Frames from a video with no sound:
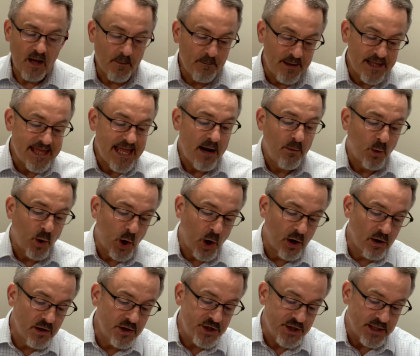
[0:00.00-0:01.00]
But they were
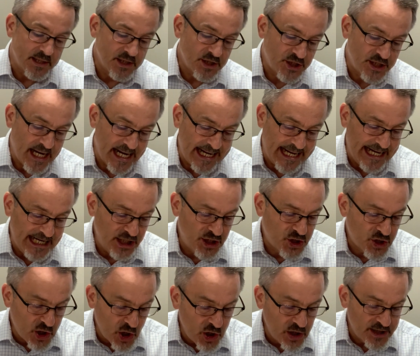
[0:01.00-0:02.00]
urgent, saying, he
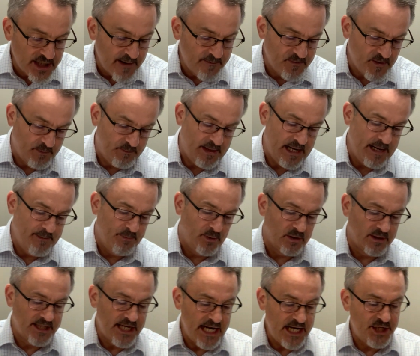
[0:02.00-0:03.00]
stirs up the
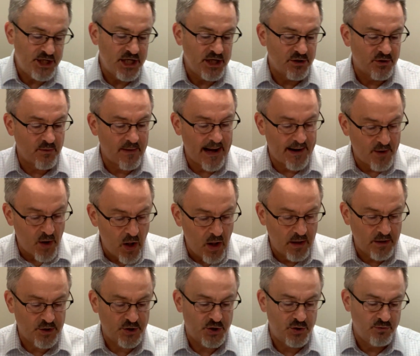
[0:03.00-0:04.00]
people, teaching throughout
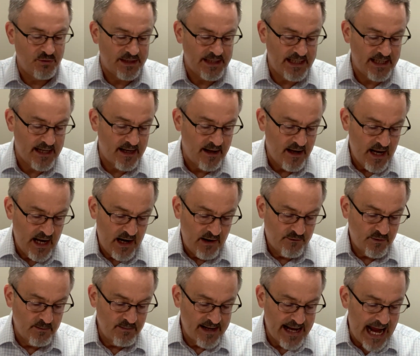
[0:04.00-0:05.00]
all Judea,
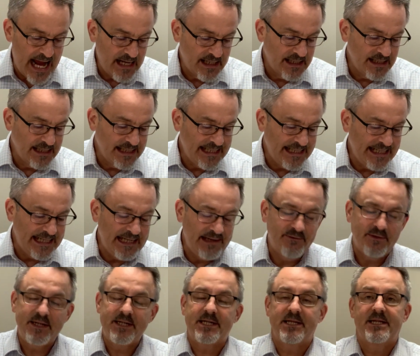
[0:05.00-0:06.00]
from Galilee
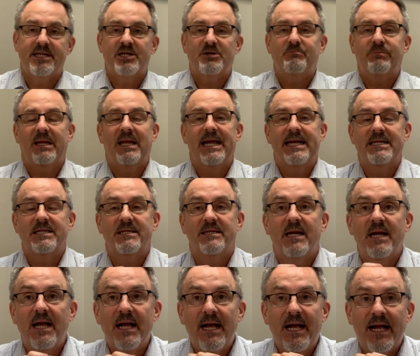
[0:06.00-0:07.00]
even to this place.
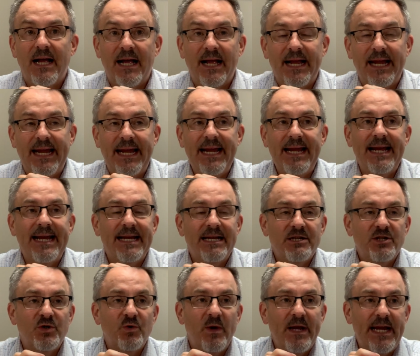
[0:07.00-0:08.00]

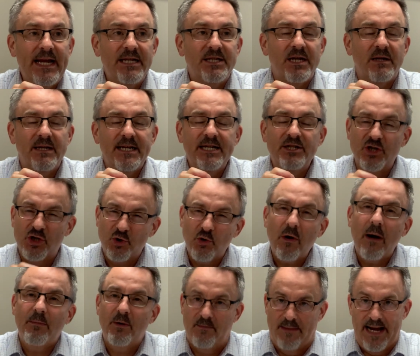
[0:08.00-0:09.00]
He's a
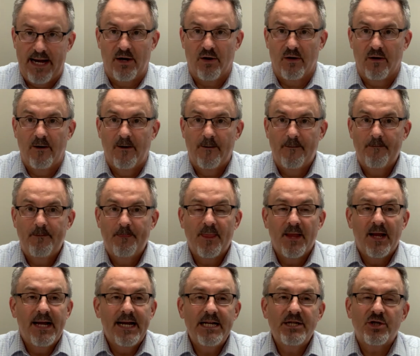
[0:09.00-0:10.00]
troublemaker.
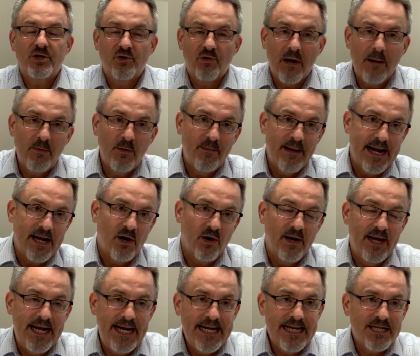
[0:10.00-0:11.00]
He's a troublemaker.
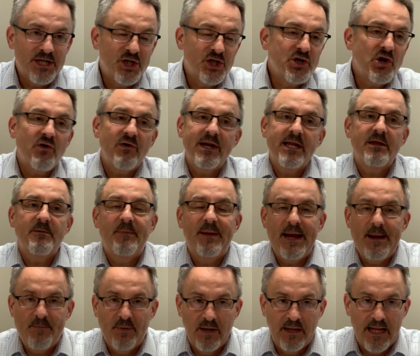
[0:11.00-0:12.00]
He is stirring the
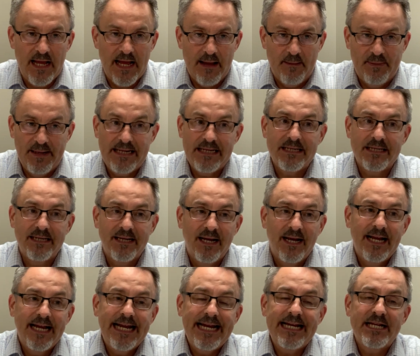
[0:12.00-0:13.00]
people up. He
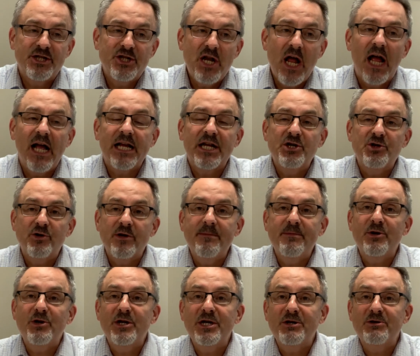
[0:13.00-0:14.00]
is not
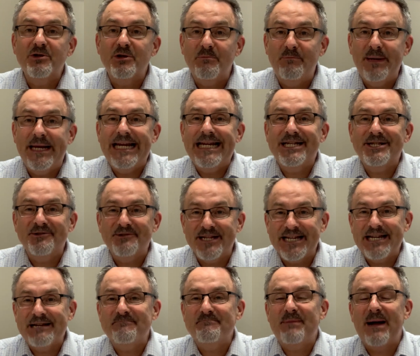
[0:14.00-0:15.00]
contributing to the peace of
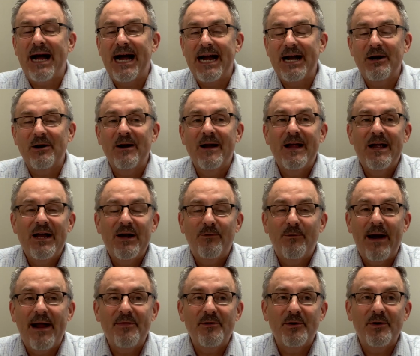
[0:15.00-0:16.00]
the empire.
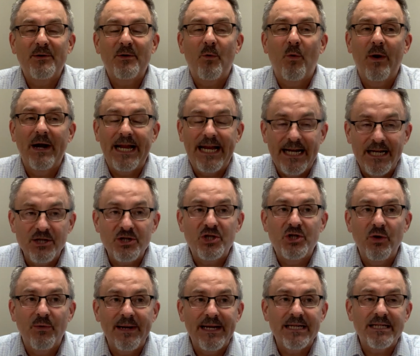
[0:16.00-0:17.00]
Rather, what he is
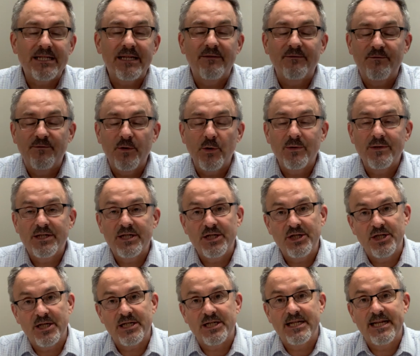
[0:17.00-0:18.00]
doing is influencing
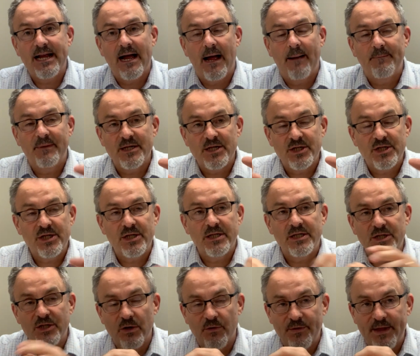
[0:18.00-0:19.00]
just the opposite.
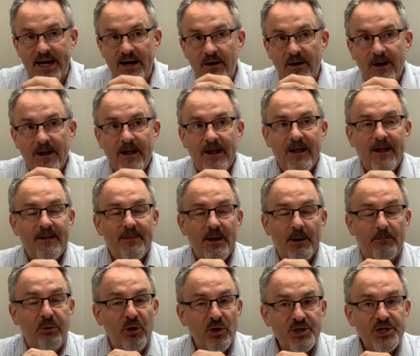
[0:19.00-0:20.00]
So they're
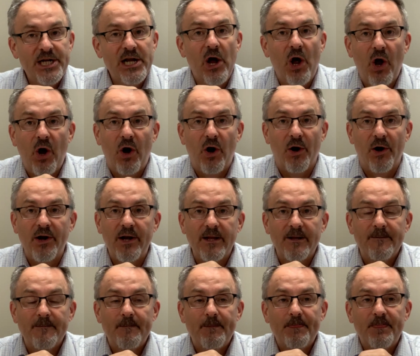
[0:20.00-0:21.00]
pushing hard.
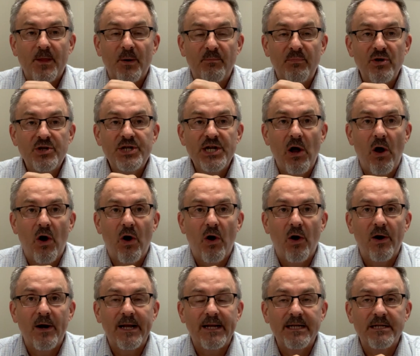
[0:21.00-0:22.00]
They're pushing
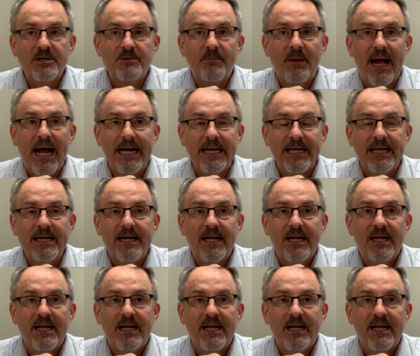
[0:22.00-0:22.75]
hard against Pilate